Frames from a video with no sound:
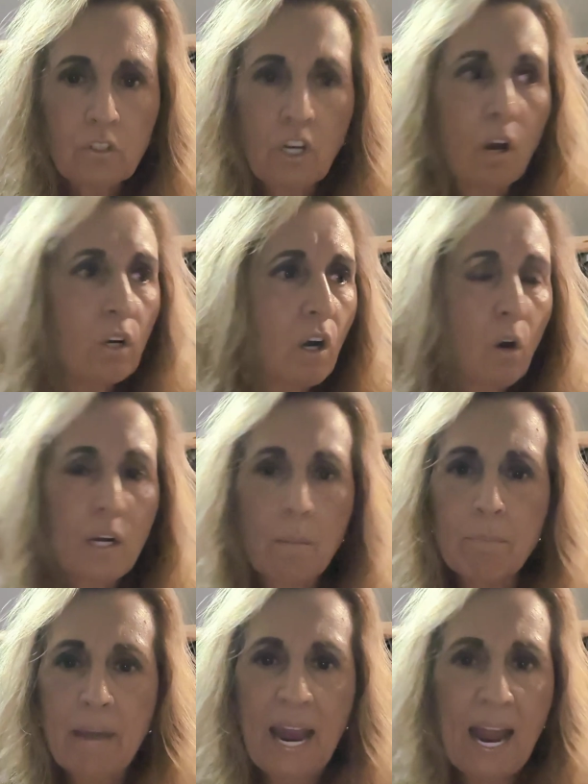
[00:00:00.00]
Don't go to
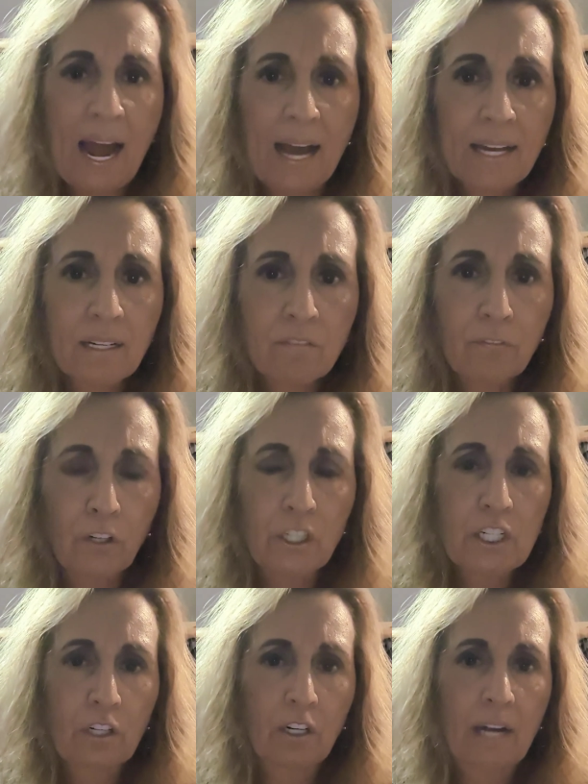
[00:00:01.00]
man for
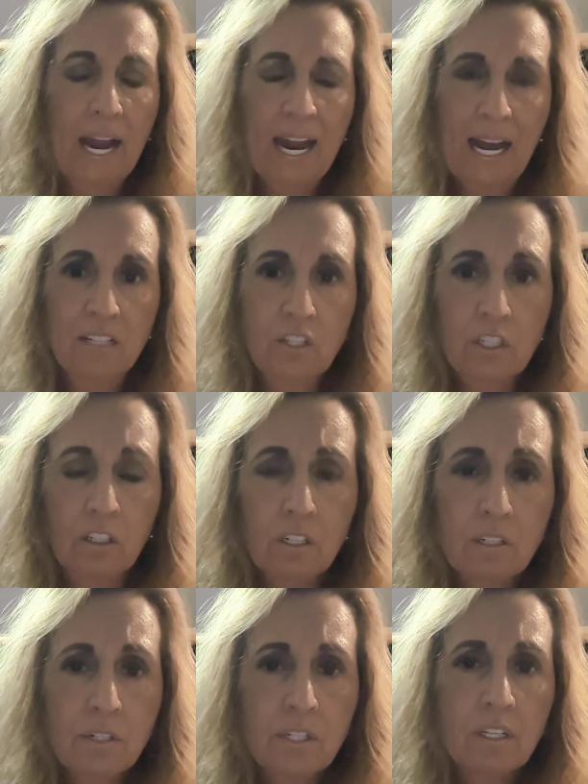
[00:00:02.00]
your
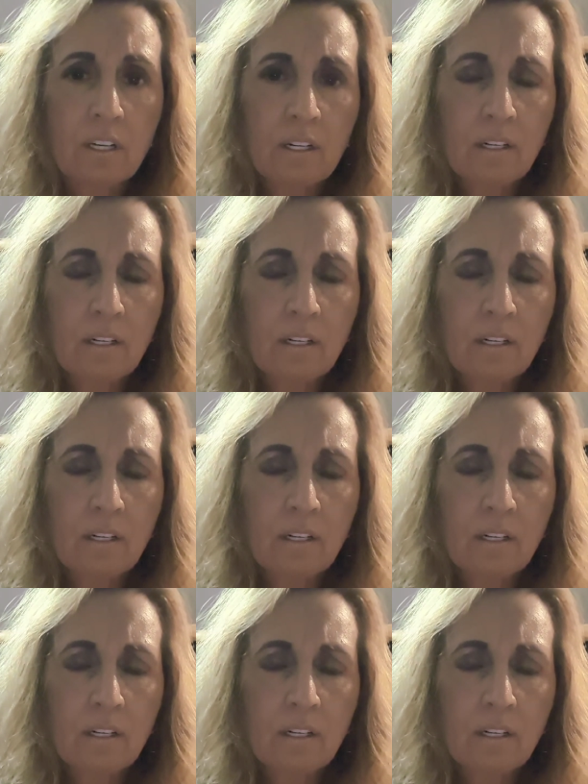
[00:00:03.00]
answers.